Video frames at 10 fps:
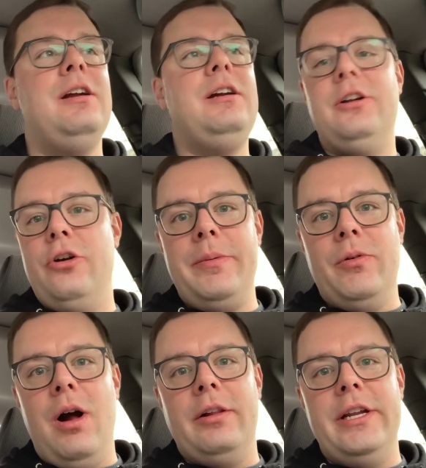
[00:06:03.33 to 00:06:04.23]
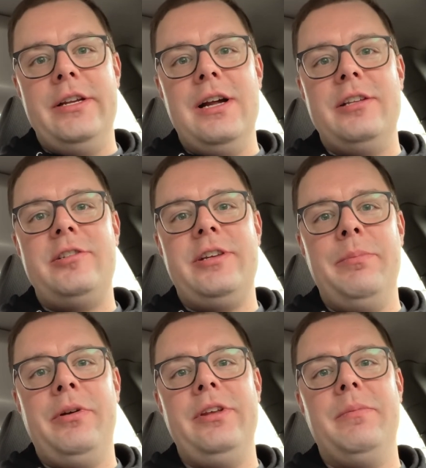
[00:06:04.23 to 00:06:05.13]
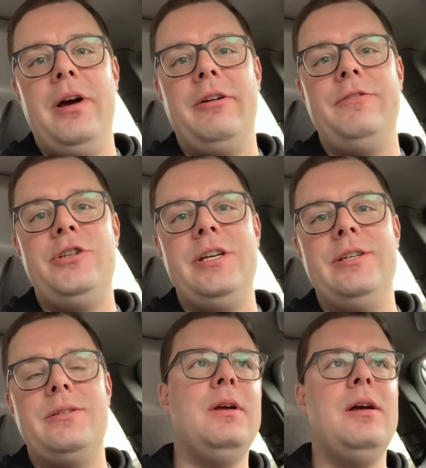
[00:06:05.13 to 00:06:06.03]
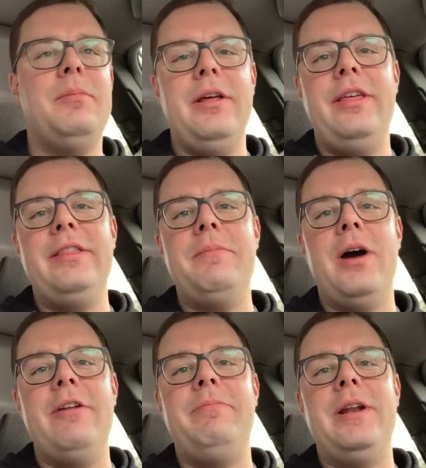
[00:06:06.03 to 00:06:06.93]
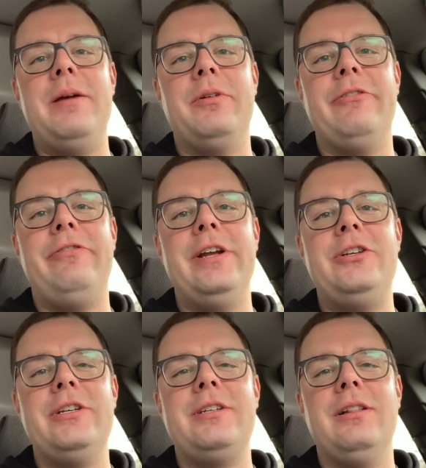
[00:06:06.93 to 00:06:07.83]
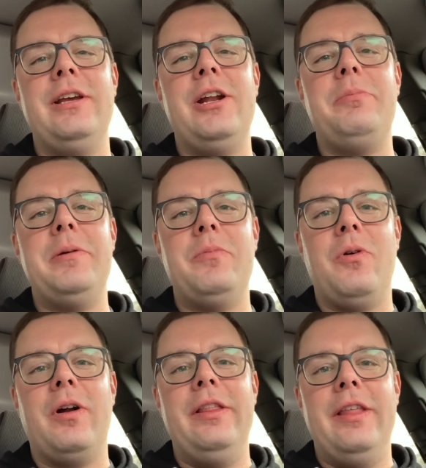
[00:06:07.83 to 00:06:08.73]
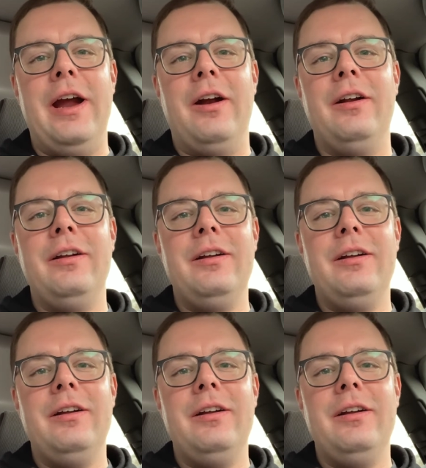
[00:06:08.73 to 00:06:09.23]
Now, don't get me wrong, they did not skimp on the amount of cheese, but I think they might have been able to fit just a little bit more in there,